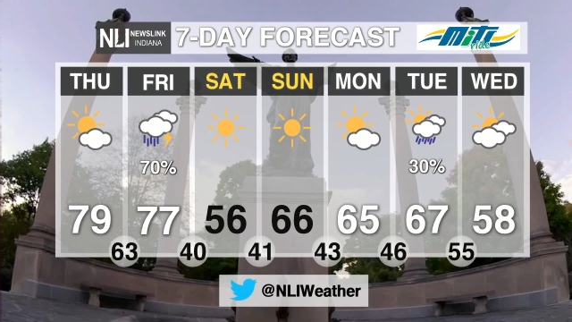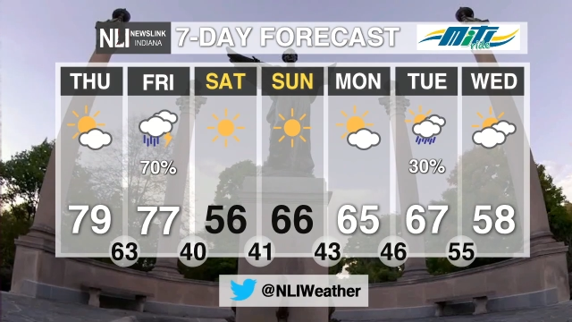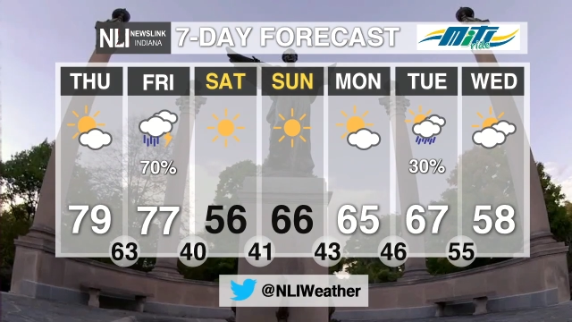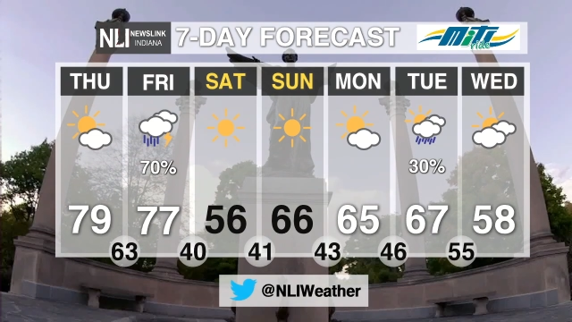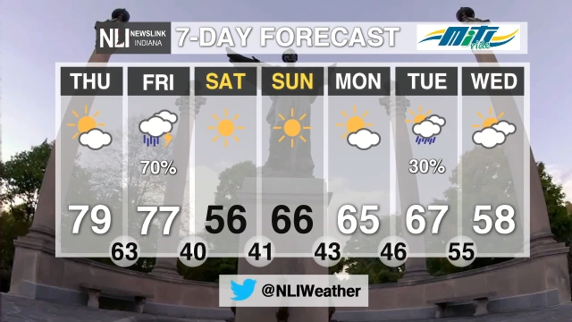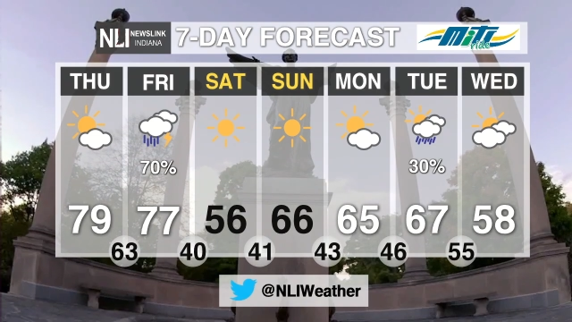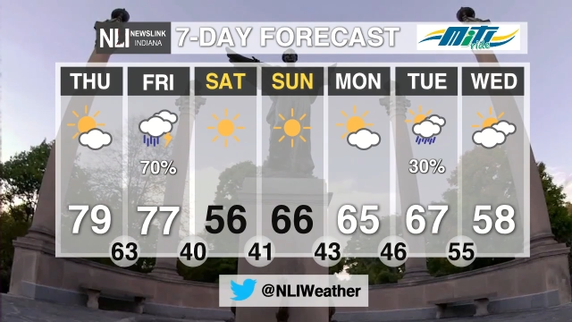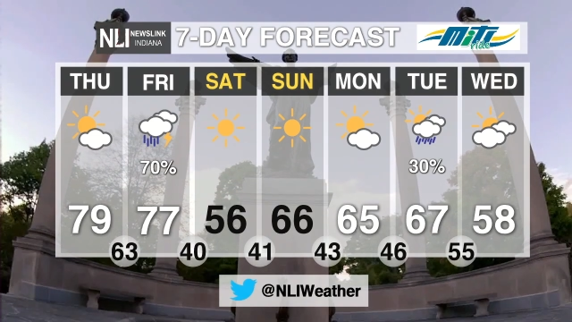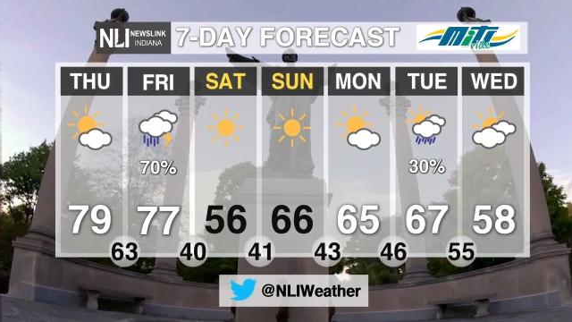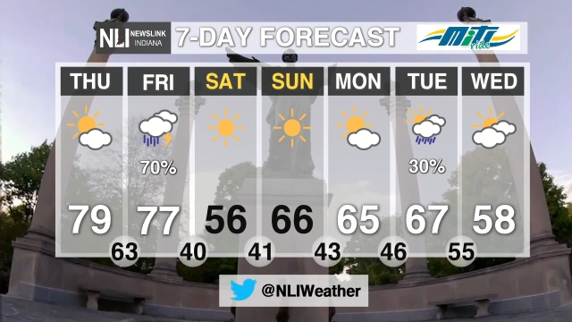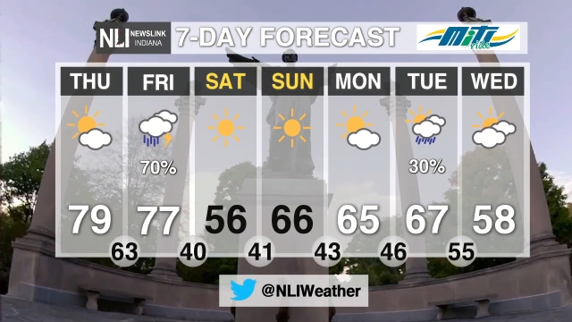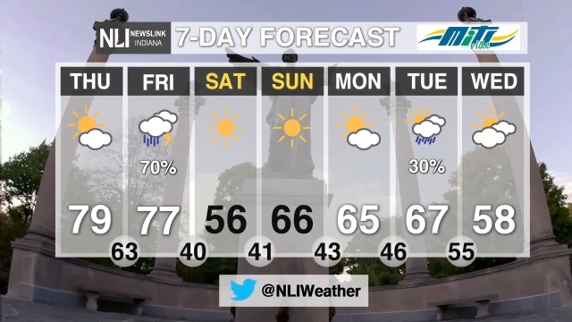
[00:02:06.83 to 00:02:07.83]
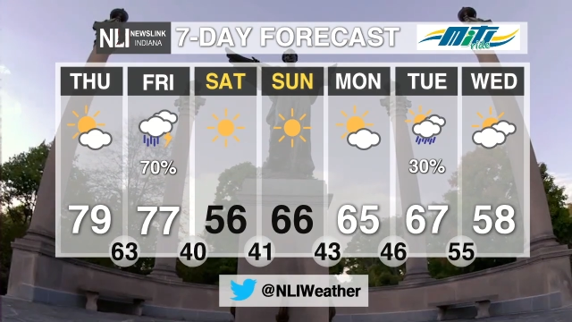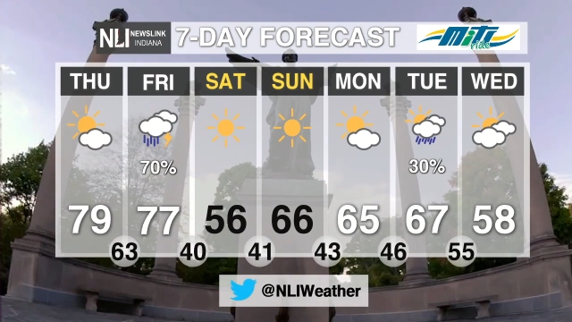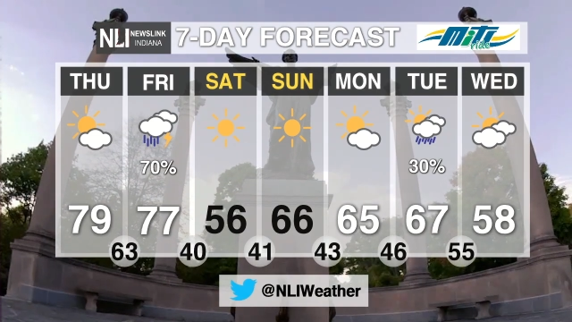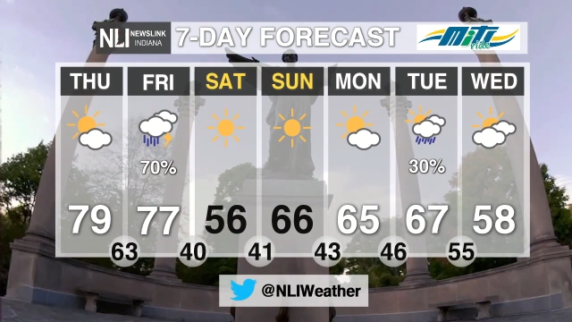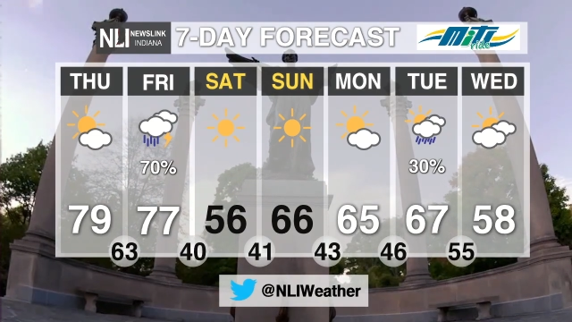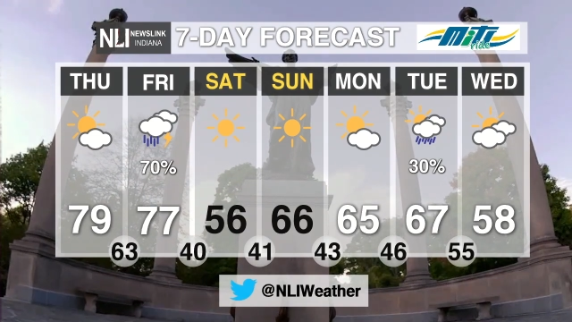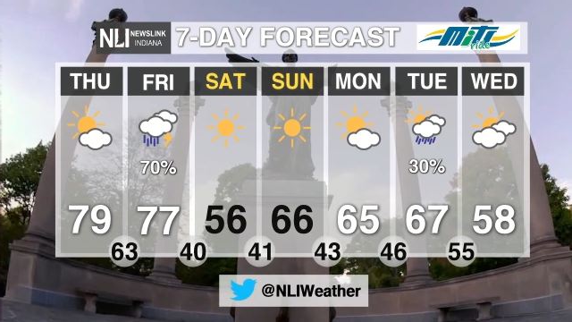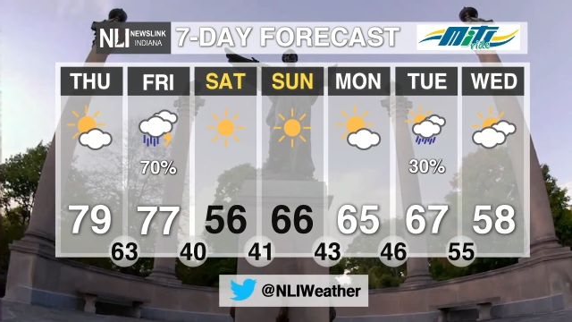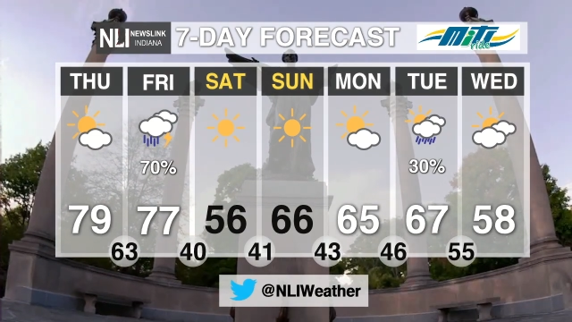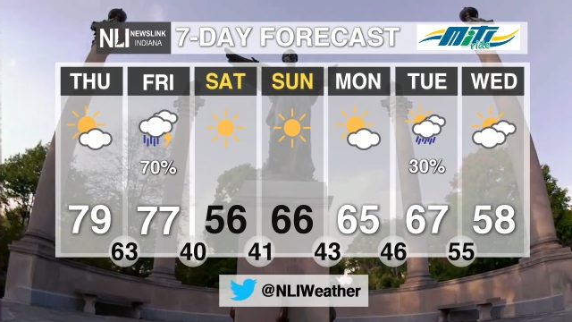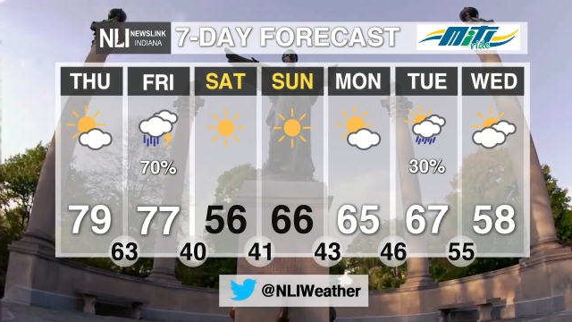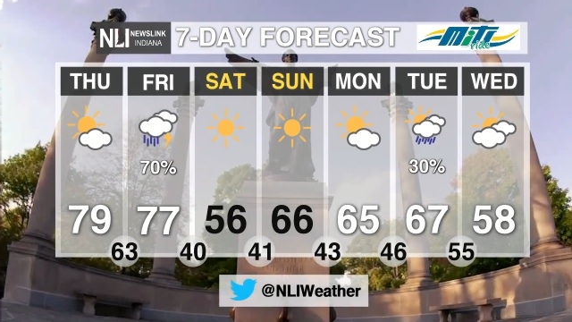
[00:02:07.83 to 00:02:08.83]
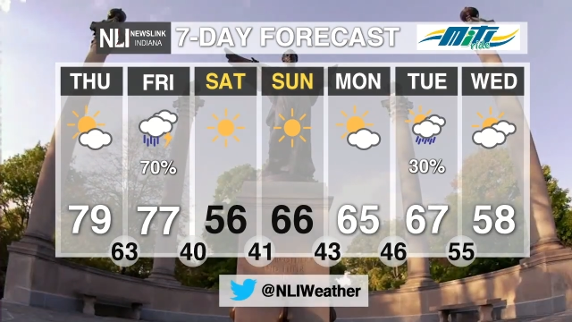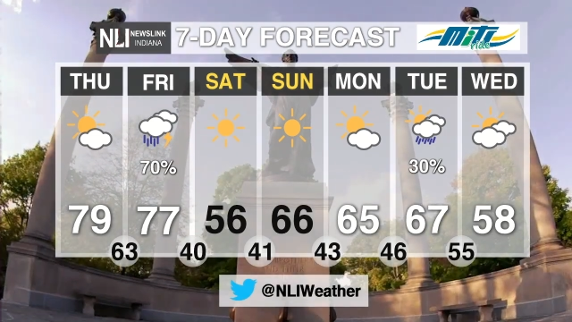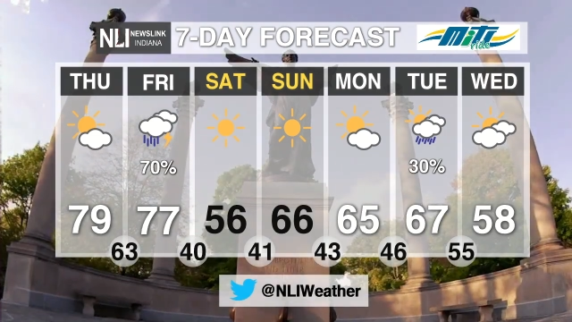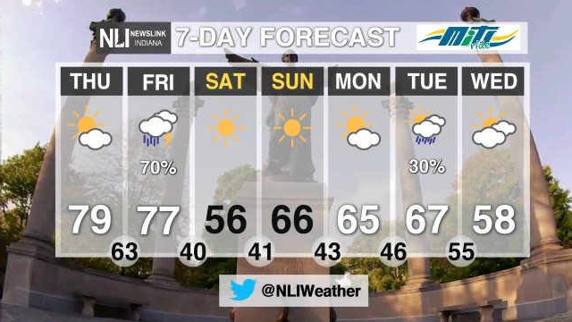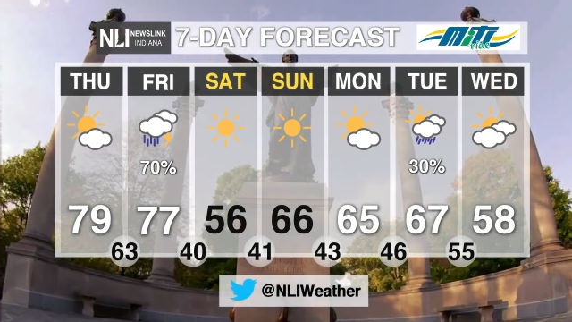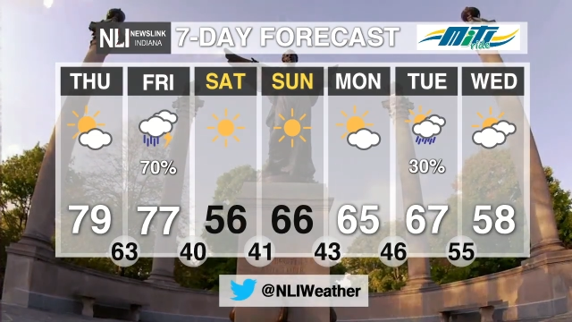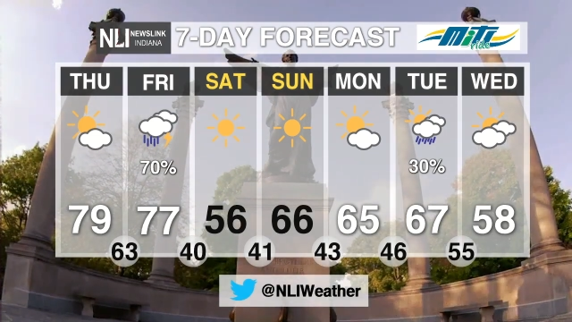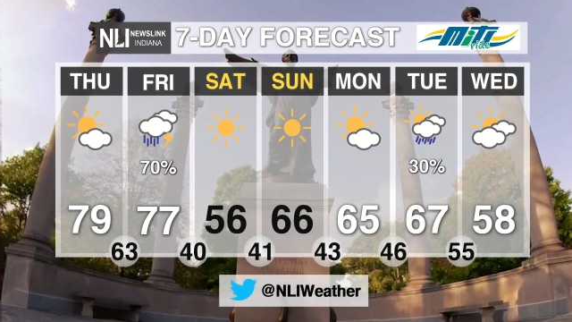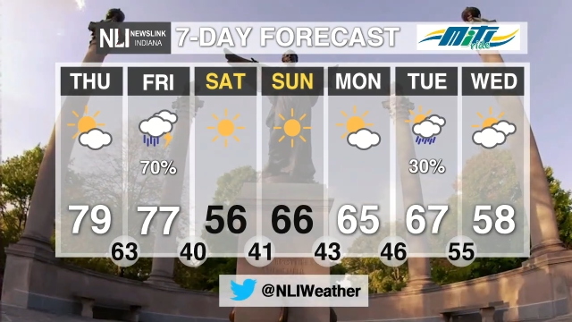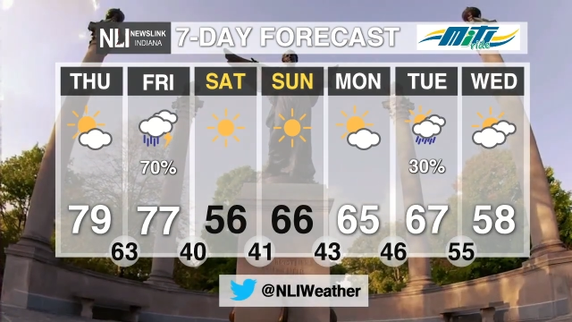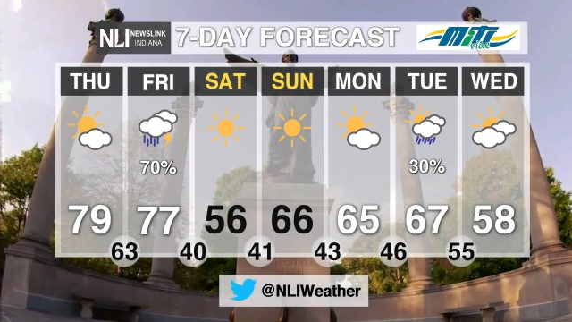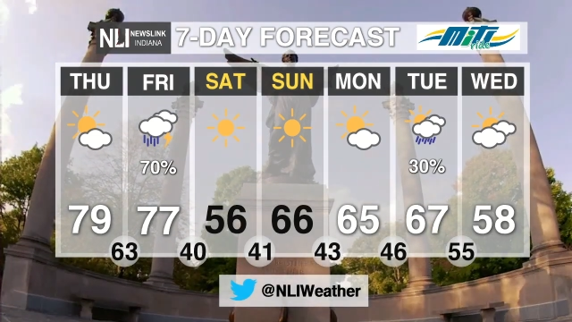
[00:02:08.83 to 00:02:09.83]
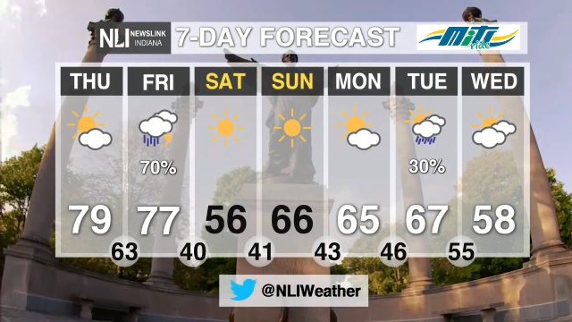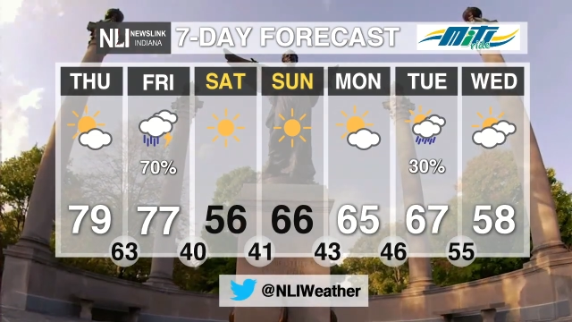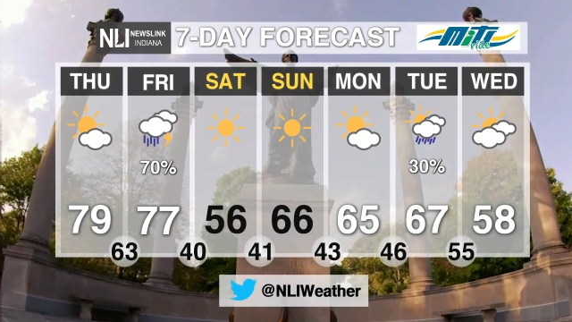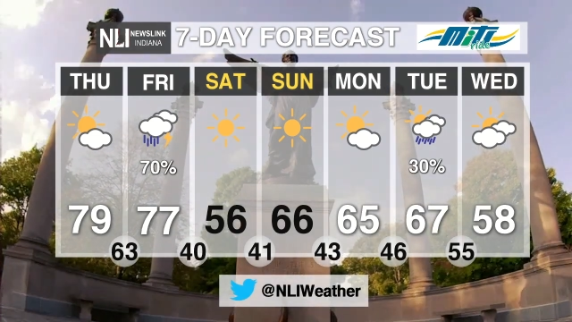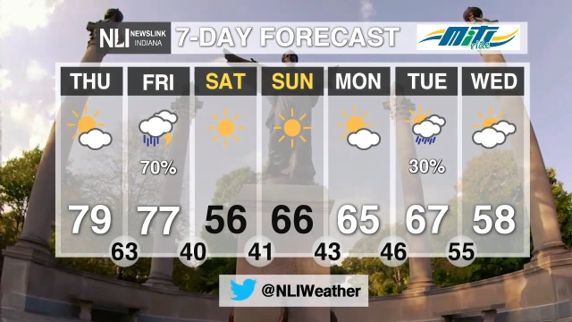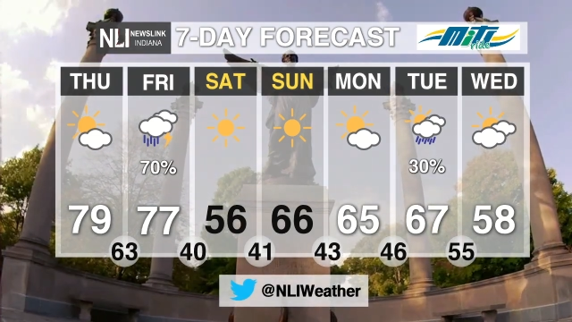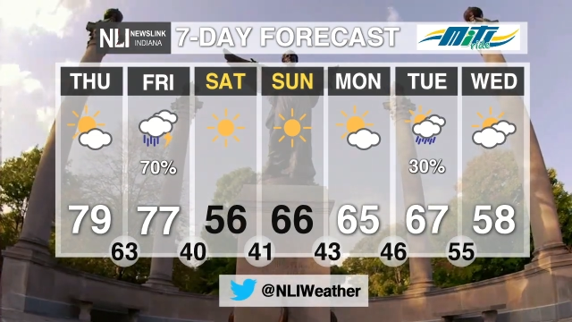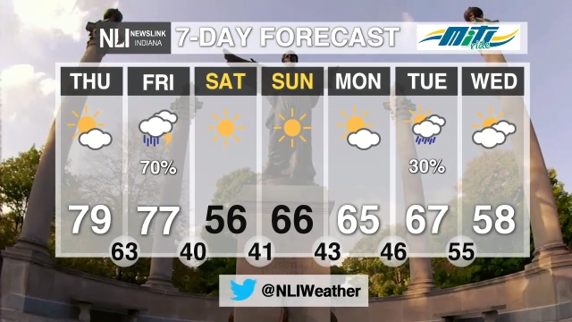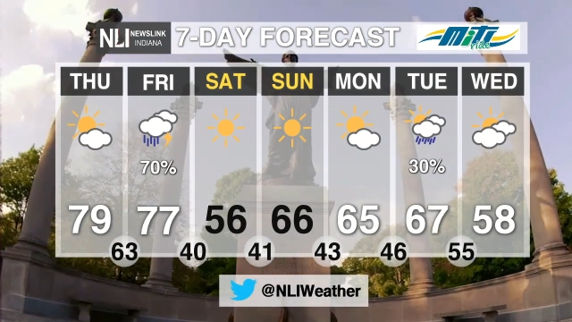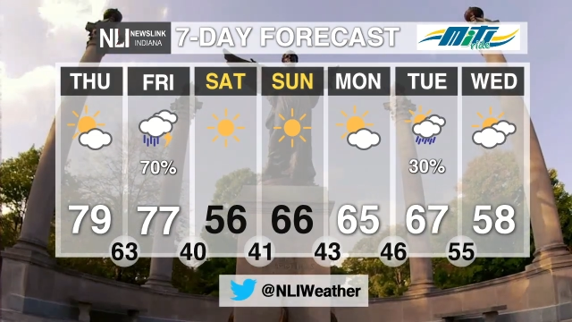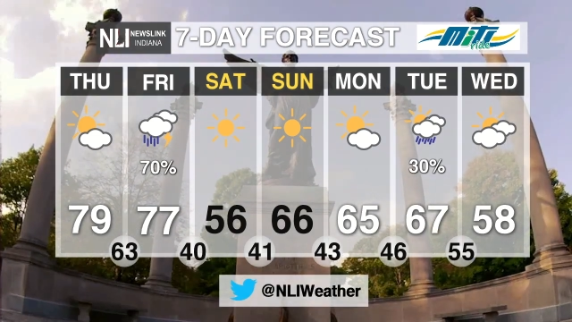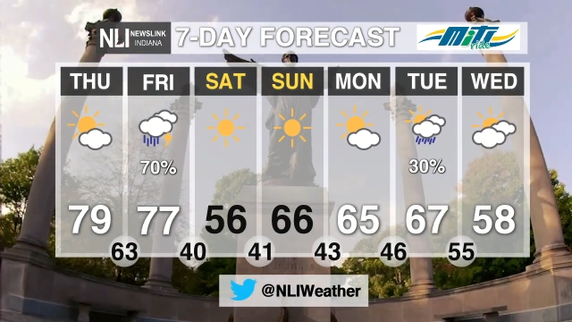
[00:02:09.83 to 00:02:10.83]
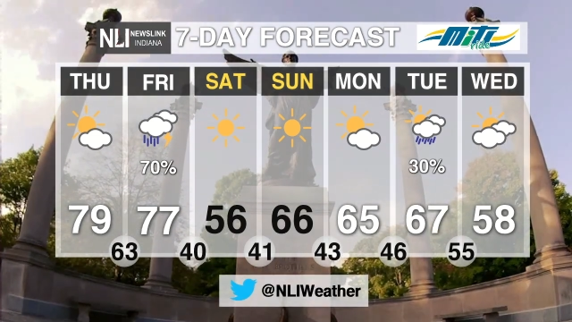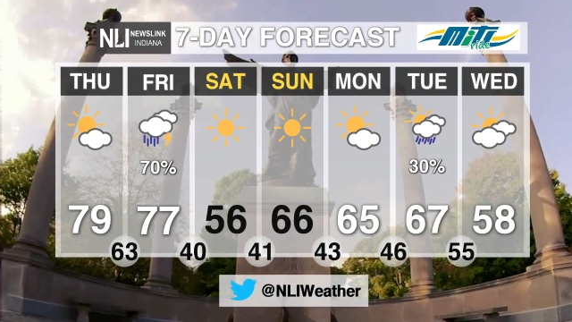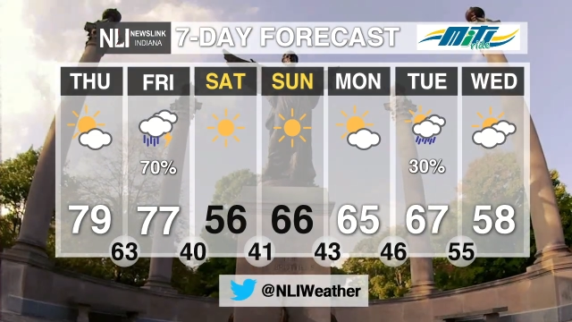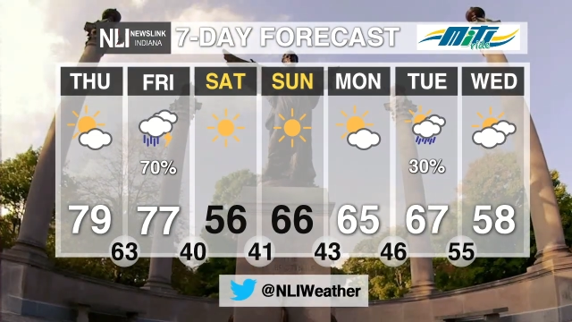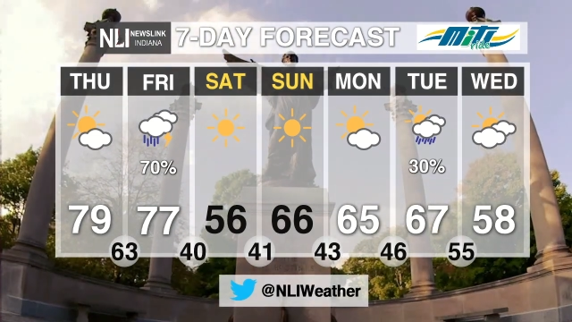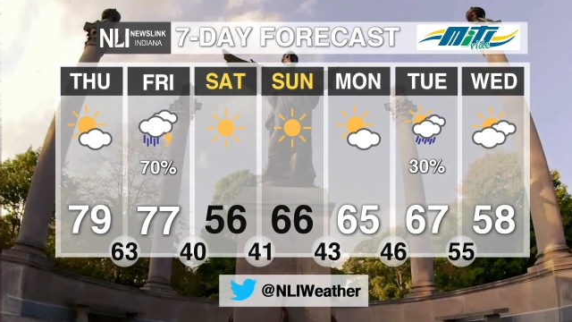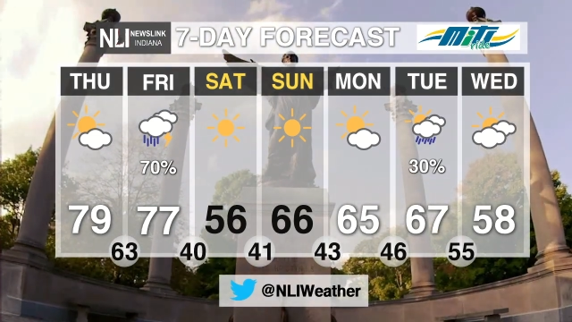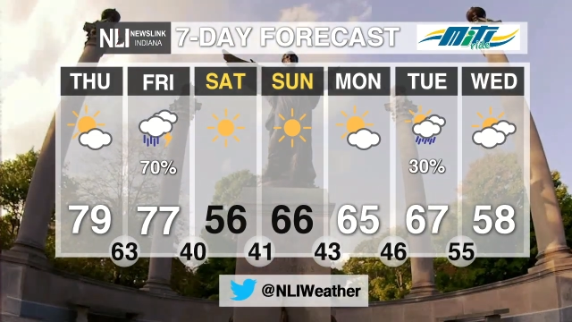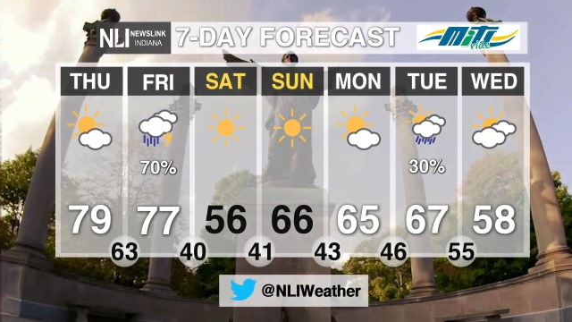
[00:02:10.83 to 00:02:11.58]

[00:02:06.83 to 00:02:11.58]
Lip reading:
(no speaker visible)